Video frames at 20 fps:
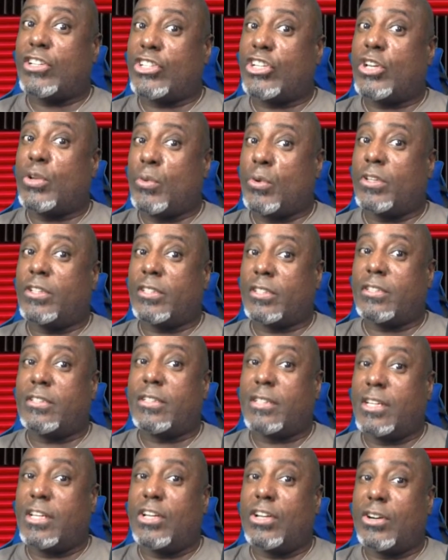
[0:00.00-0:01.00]
she was,
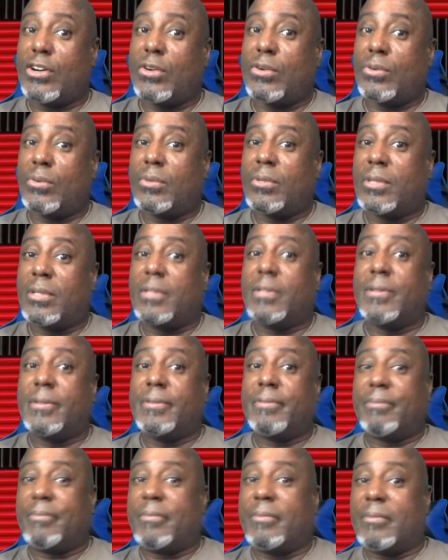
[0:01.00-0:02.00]
you know,
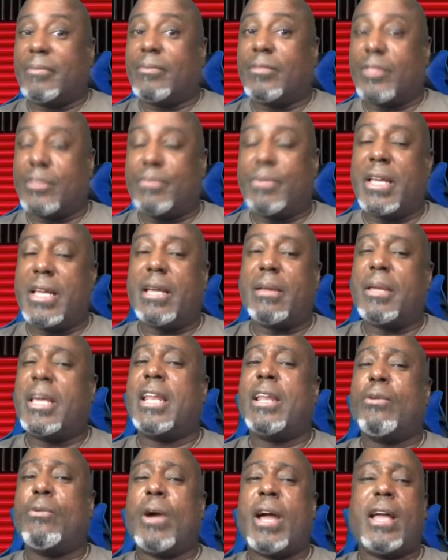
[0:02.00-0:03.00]
speaking
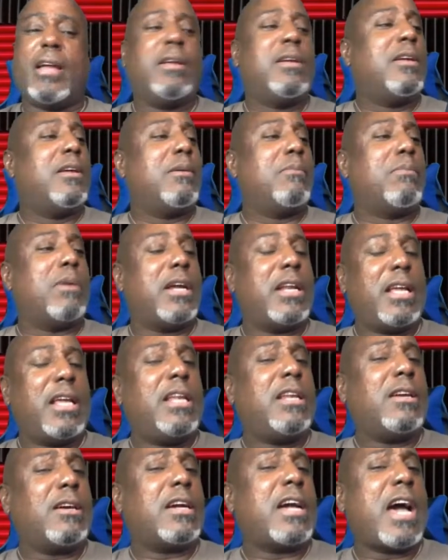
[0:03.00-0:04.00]
anyway. But he
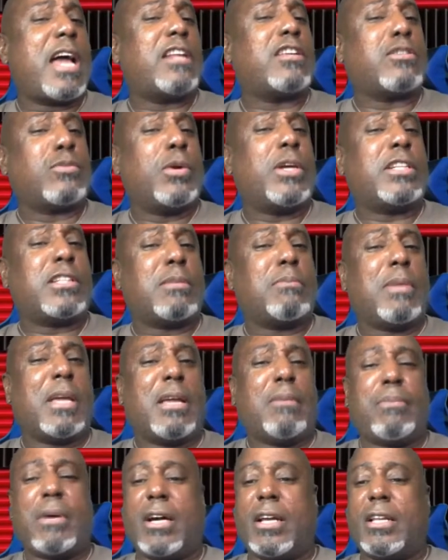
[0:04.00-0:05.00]
looked kind of sweet to
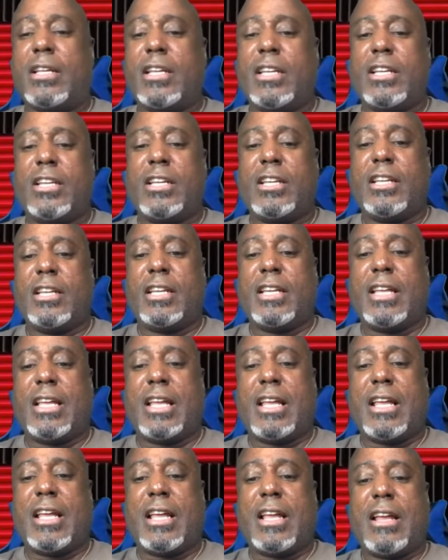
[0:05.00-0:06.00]
me. But
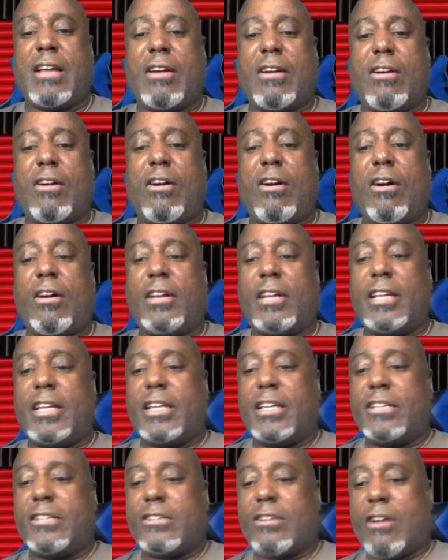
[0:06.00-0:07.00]
all of
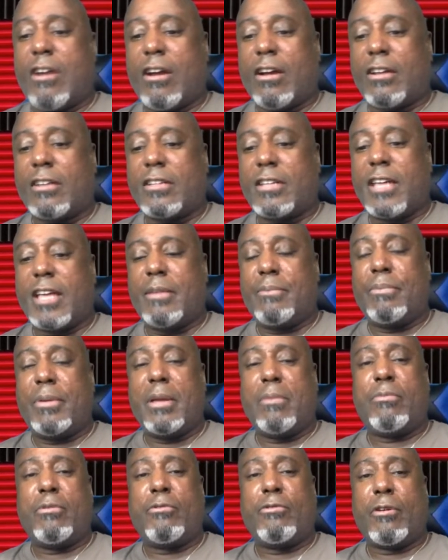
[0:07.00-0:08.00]
these dark-skinned
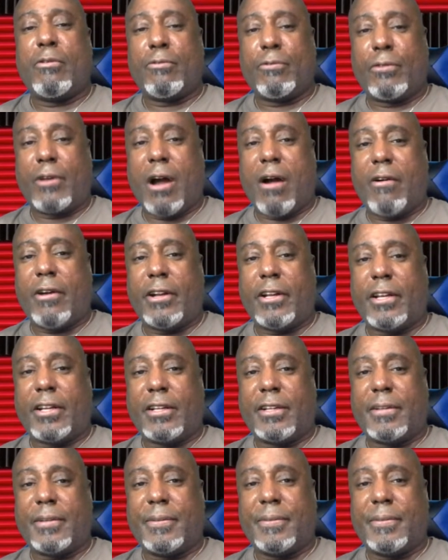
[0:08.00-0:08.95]
people from Florida,